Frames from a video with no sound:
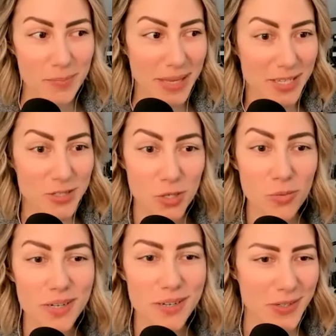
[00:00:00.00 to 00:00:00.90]
Because you
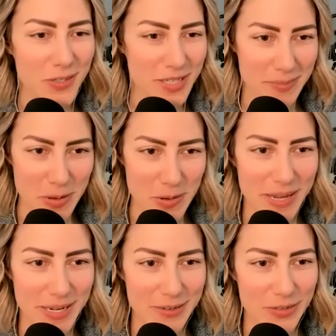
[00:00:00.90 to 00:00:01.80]
were a first-time home
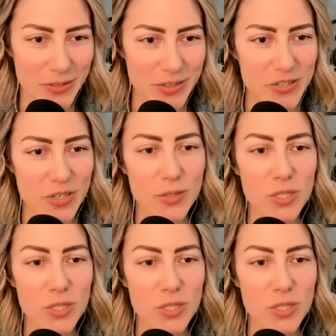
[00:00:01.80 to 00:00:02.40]
buyer a few years ago